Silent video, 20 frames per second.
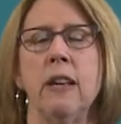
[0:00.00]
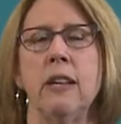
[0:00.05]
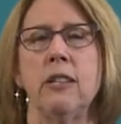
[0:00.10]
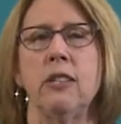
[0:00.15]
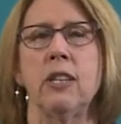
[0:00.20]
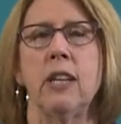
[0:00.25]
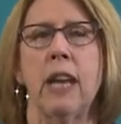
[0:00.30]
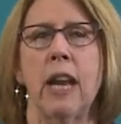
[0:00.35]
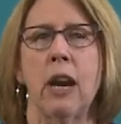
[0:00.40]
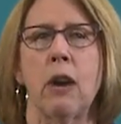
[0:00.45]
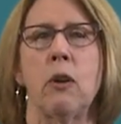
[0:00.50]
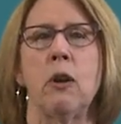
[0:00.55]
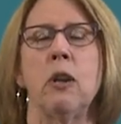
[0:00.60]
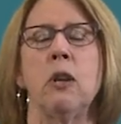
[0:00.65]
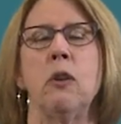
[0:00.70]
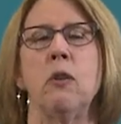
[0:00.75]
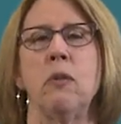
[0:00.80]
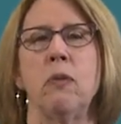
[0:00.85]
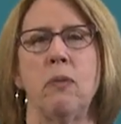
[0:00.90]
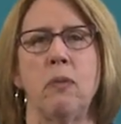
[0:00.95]
to carry
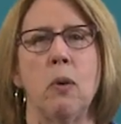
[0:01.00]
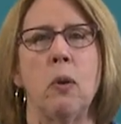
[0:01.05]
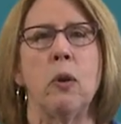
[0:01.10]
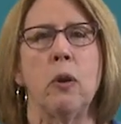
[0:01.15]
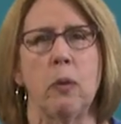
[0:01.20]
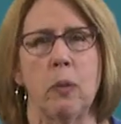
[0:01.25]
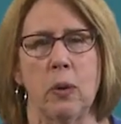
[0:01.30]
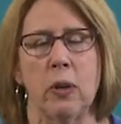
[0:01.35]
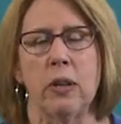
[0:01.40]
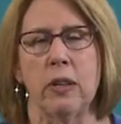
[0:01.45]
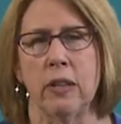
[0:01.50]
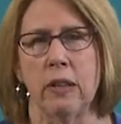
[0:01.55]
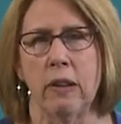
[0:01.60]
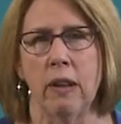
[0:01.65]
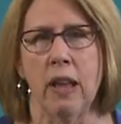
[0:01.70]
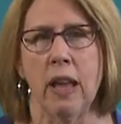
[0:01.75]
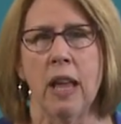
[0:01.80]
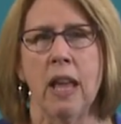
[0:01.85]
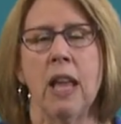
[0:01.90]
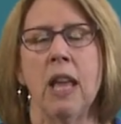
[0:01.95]
you forward,
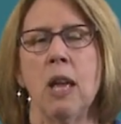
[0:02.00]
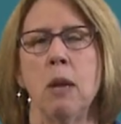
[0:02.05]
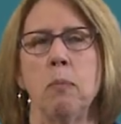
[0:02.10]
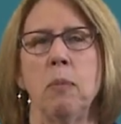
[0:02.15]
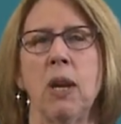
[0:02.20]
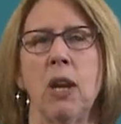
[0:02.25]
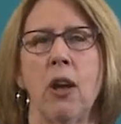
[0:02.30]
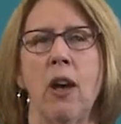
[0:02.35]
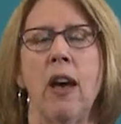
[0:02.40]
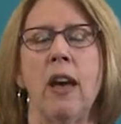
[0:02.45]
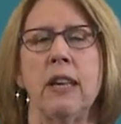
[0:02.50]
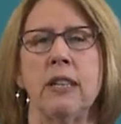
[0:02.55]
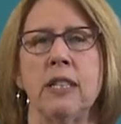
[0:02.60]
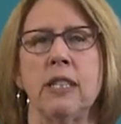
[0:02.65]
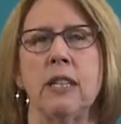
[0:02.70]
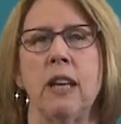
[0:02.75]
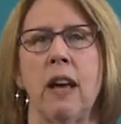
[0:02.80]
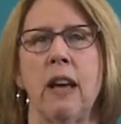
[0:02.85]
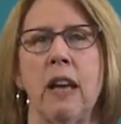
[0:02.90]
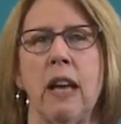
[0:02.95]

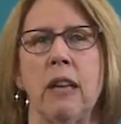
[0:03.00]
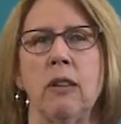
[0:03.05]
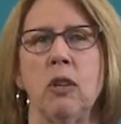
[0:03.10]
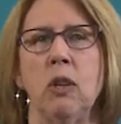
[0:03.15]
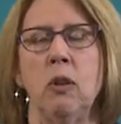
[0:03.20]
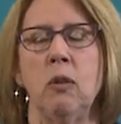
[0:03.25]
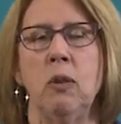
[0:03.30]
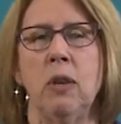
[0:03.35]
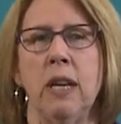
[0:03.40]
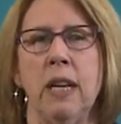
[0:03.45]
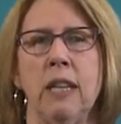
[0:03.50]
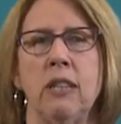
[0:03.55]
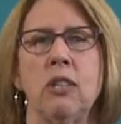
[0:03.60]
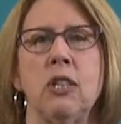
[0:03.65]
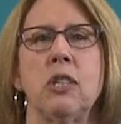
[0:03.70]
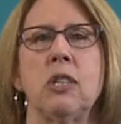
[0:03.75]
because you need to